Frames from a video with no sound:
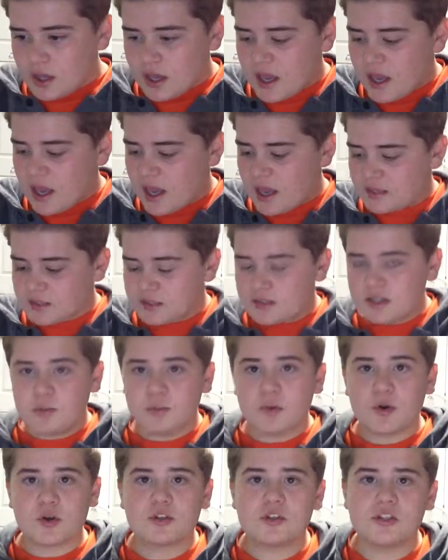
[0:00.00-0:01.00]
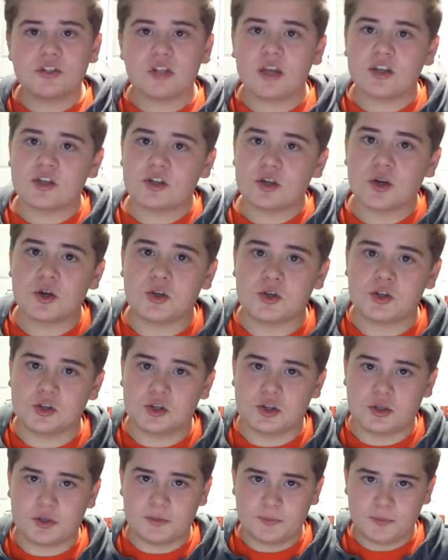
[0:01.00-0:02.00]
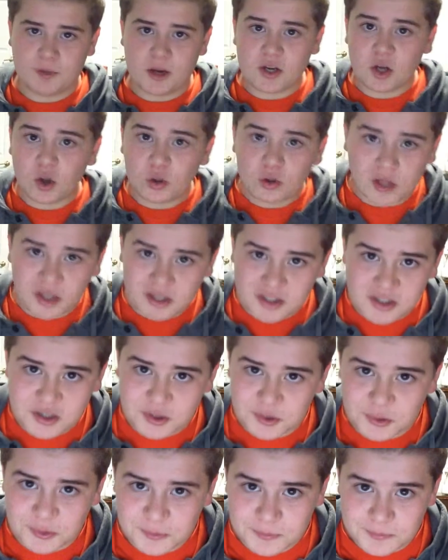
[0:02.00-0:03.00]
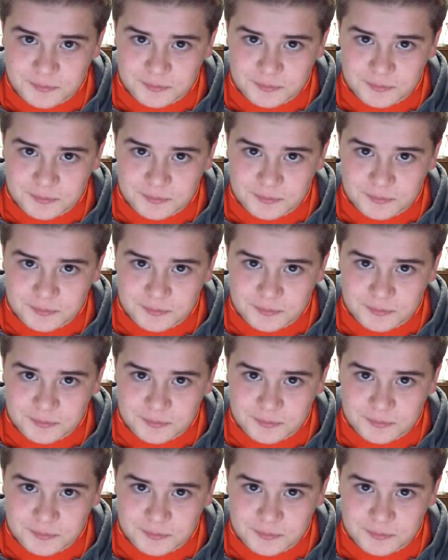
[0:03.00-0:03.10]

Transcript: And to the person at church, I don't like you.